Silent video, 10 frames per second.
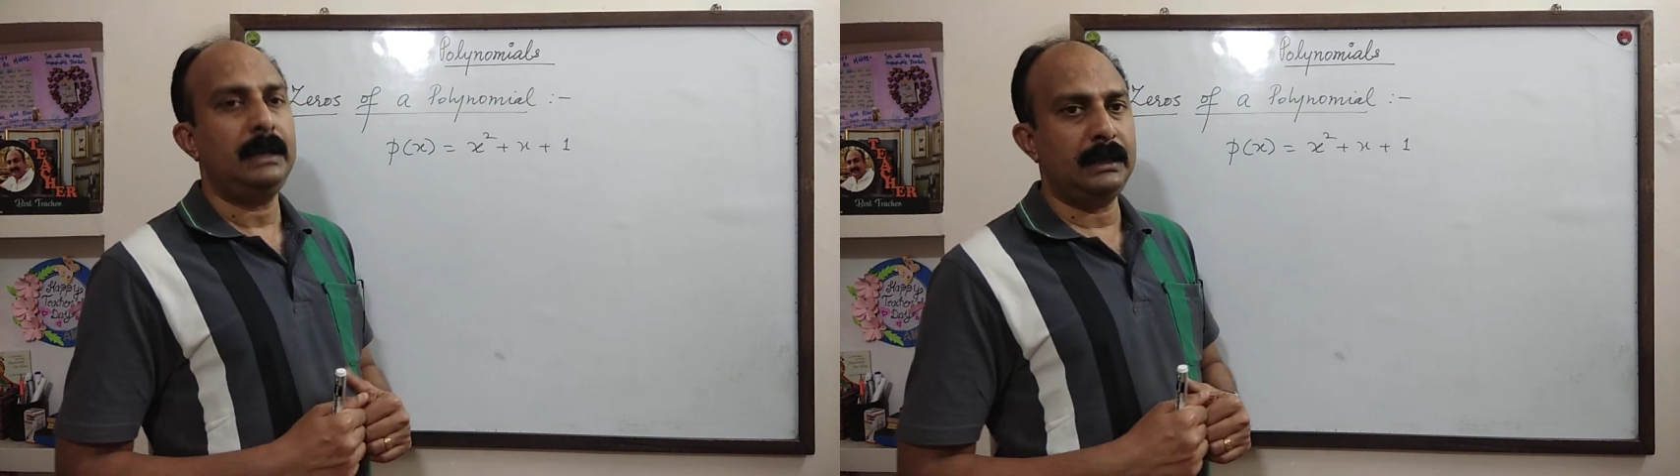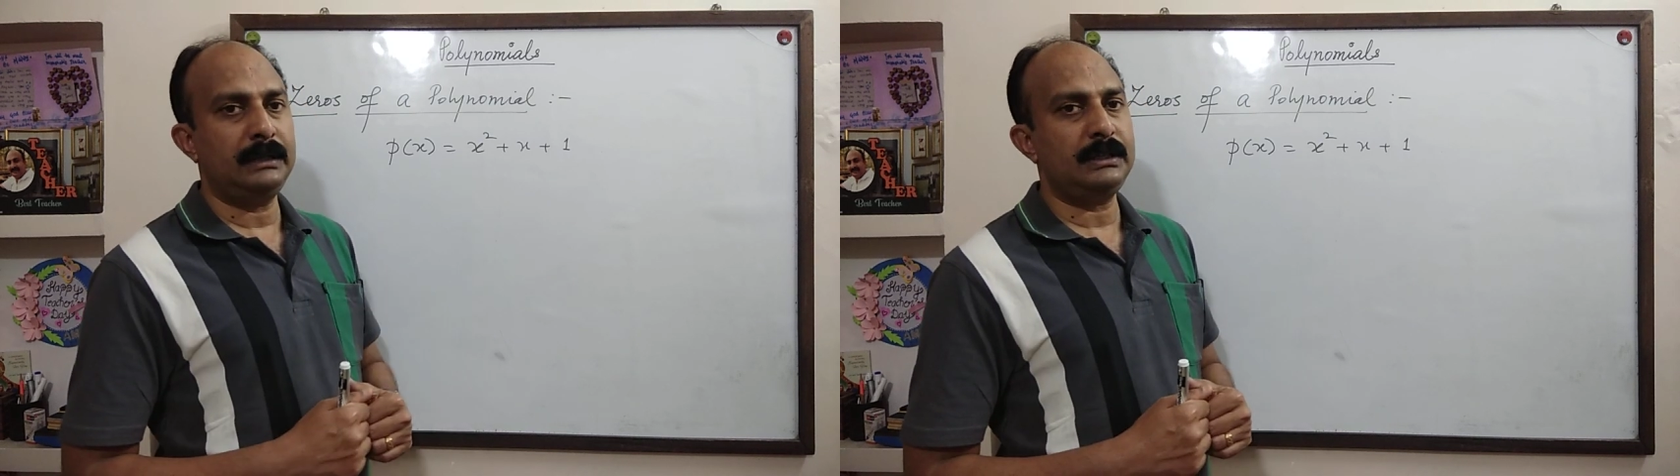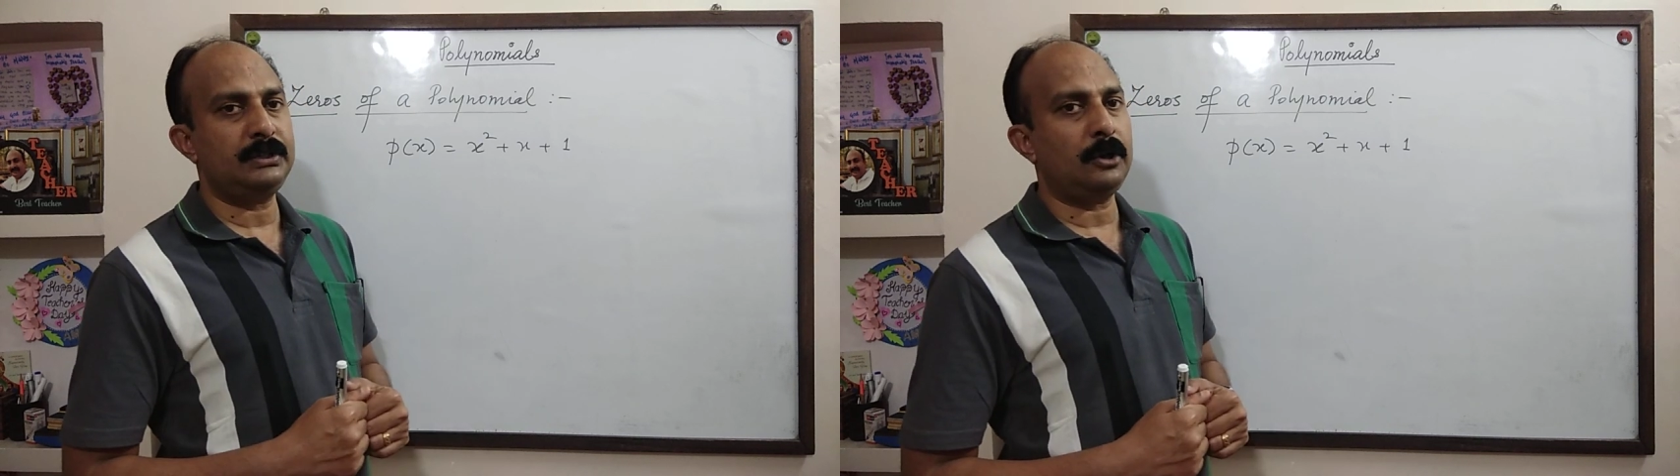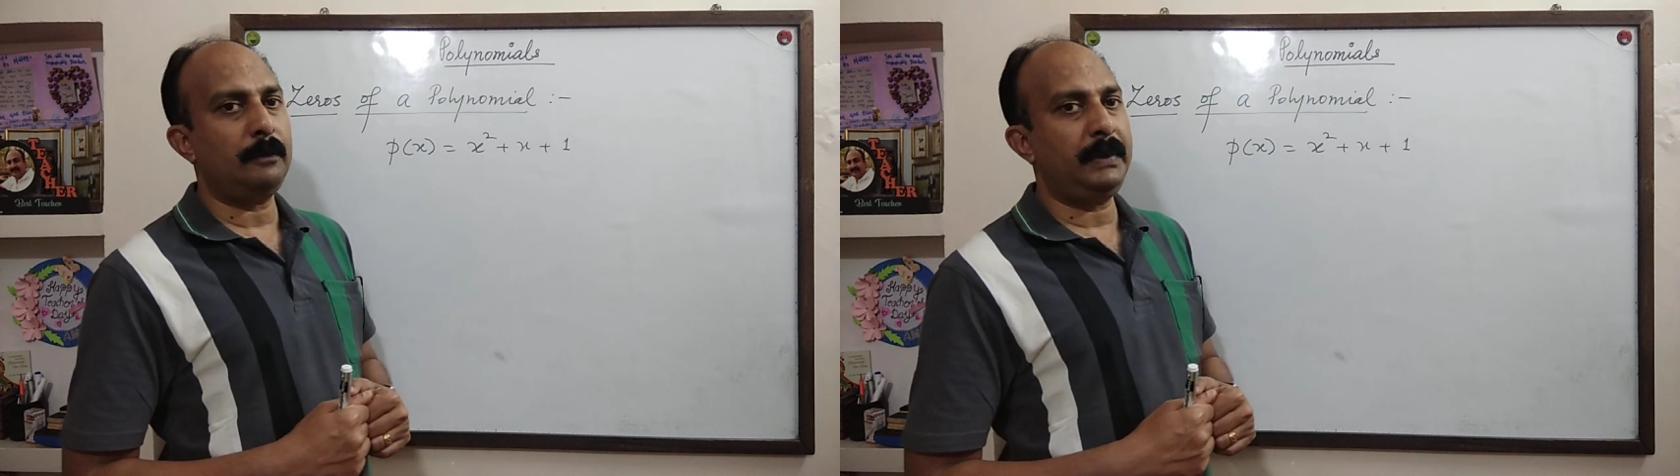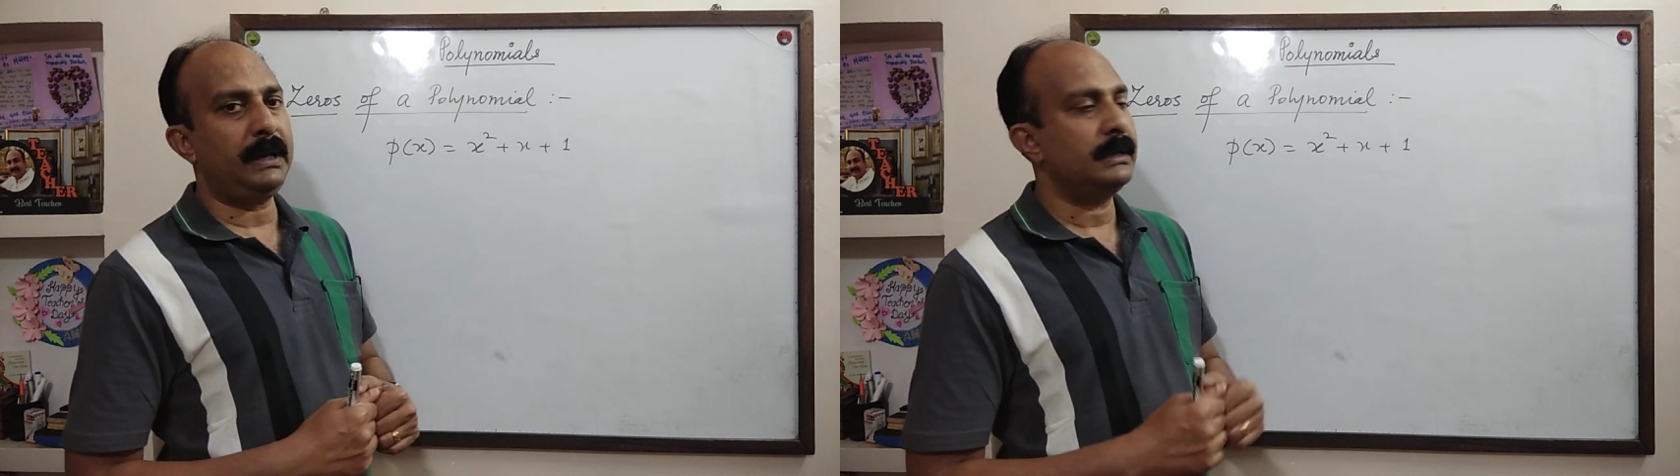in this
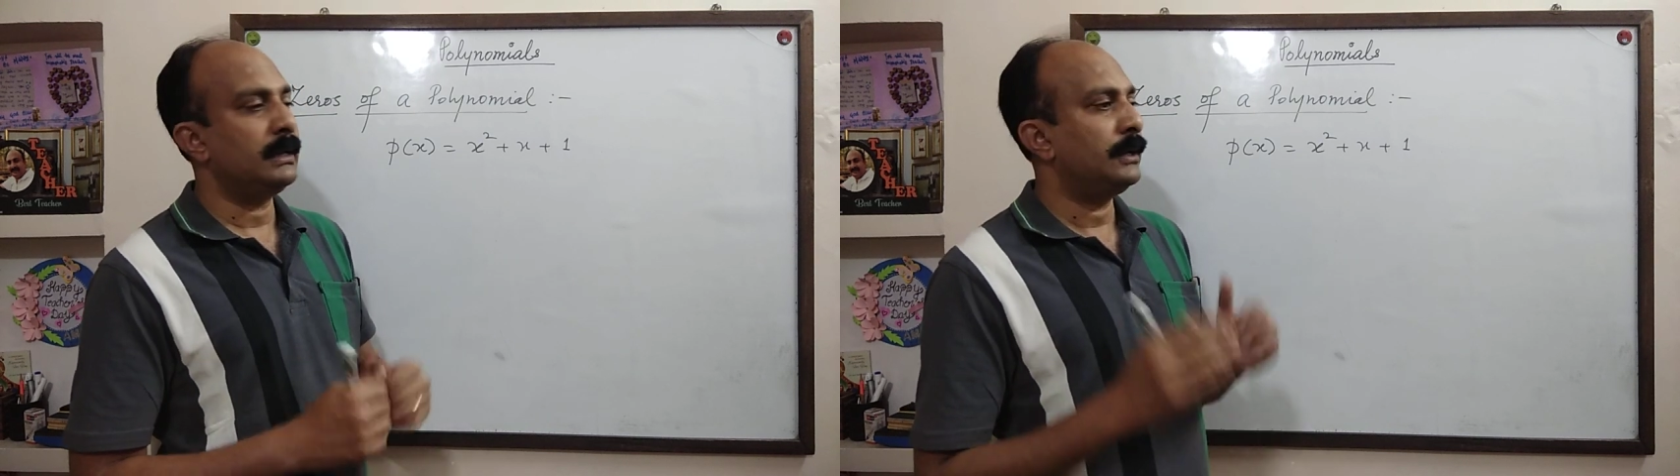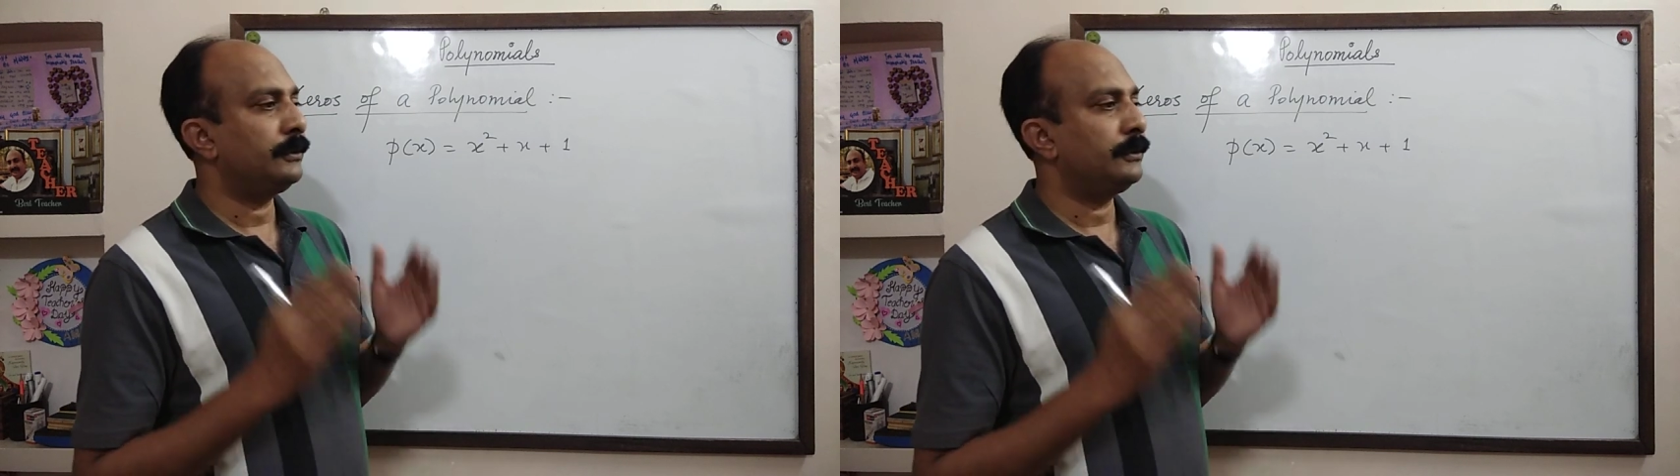topic.